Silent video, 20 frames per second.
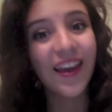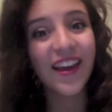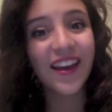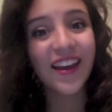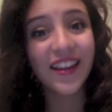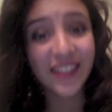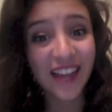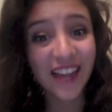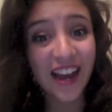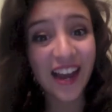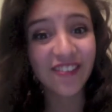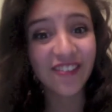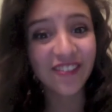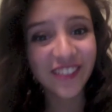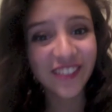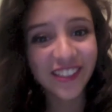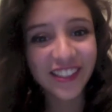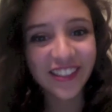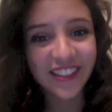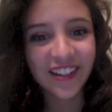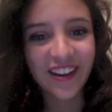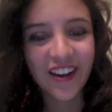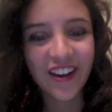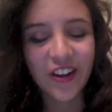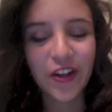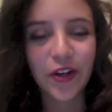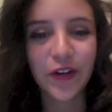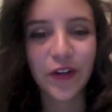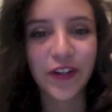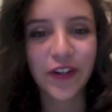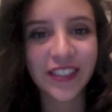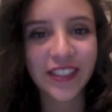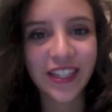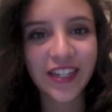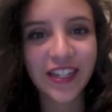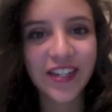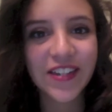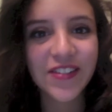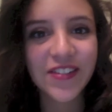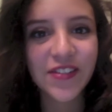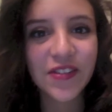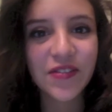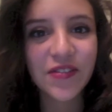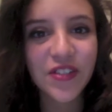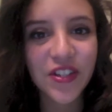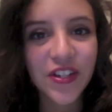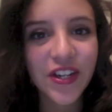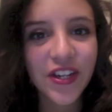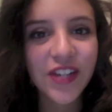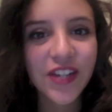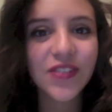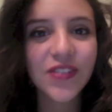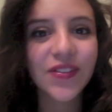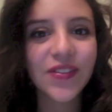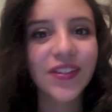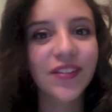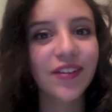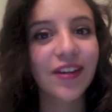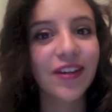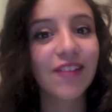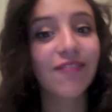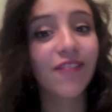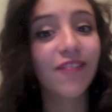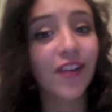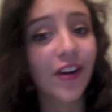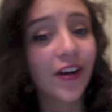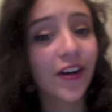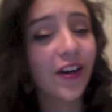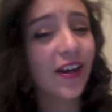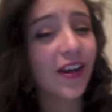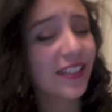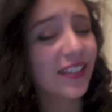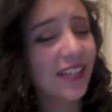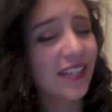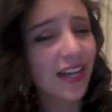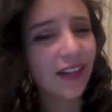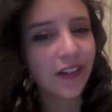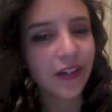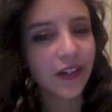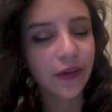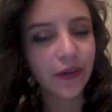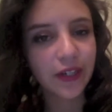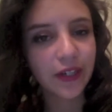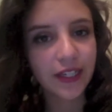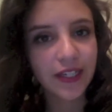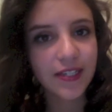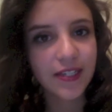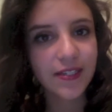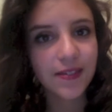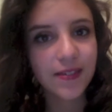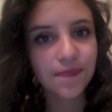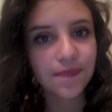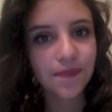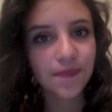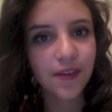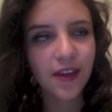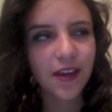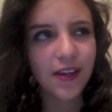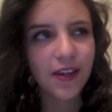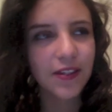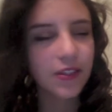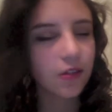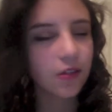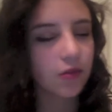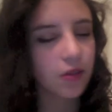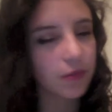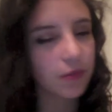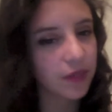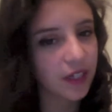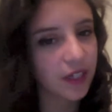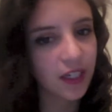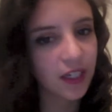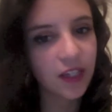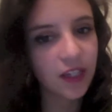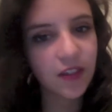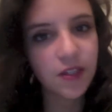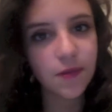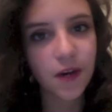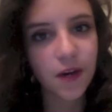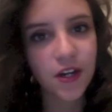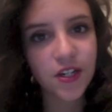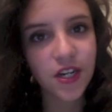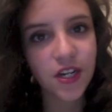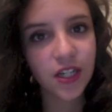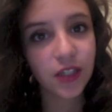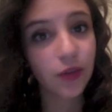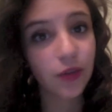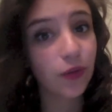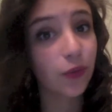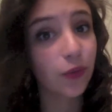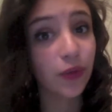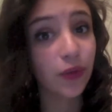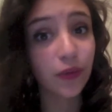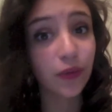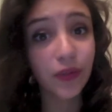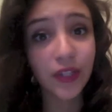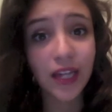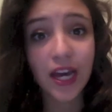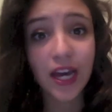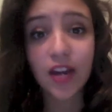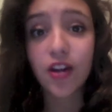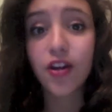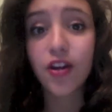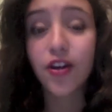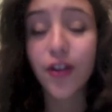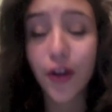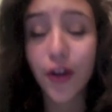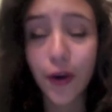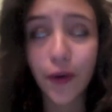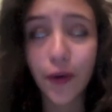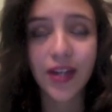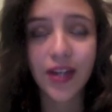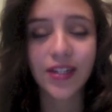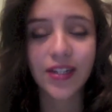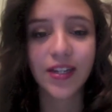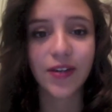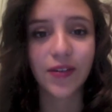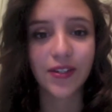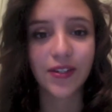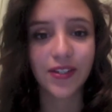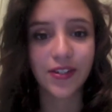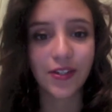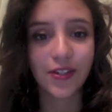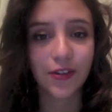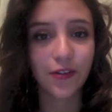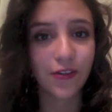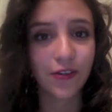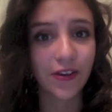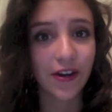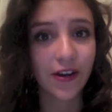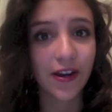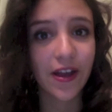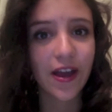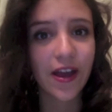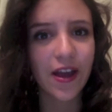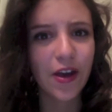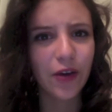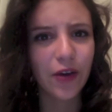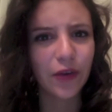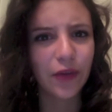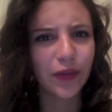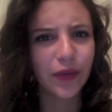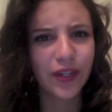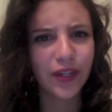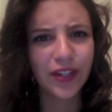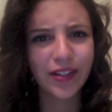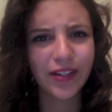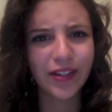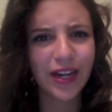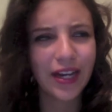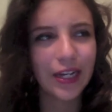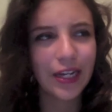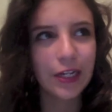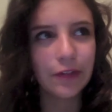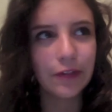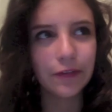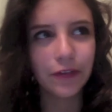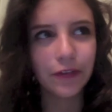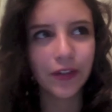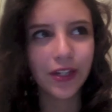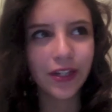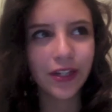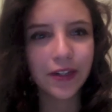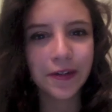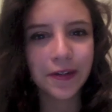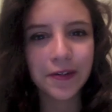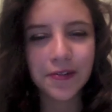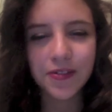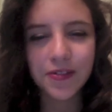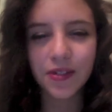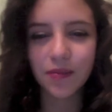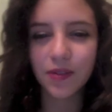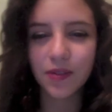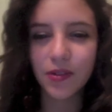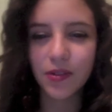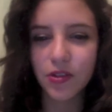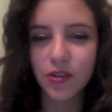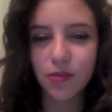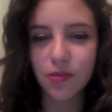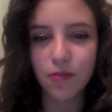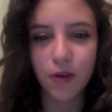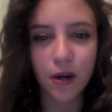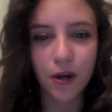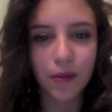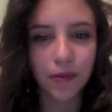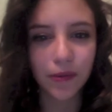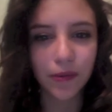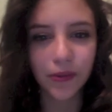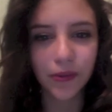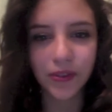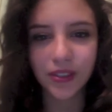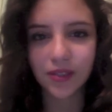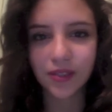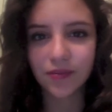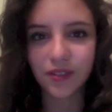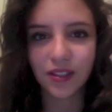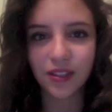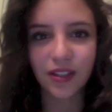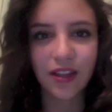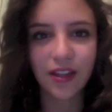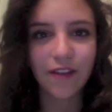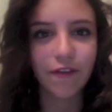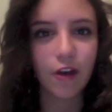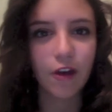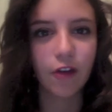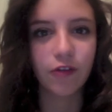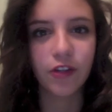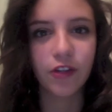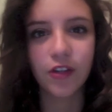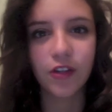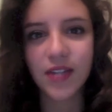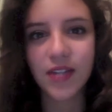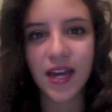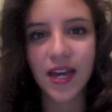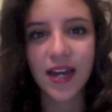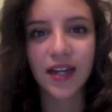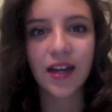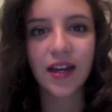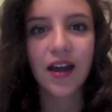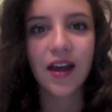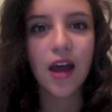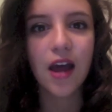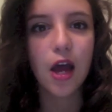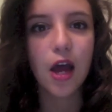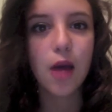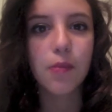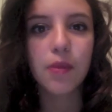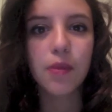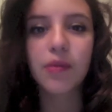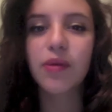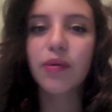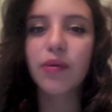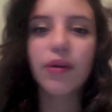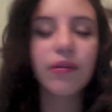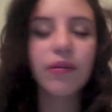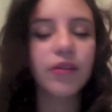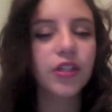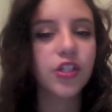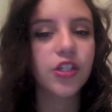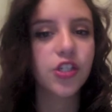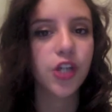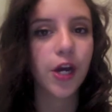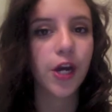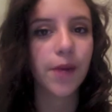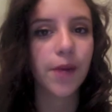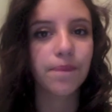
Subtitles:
Yeah, we did get all our work done. So I'm sure you guys are wondering what exactly our work is. So in the beginning of this project, we really had no idea what to do for it. We kind of wanted to do something with a marble, something that involved new tech, but we weren't really sure.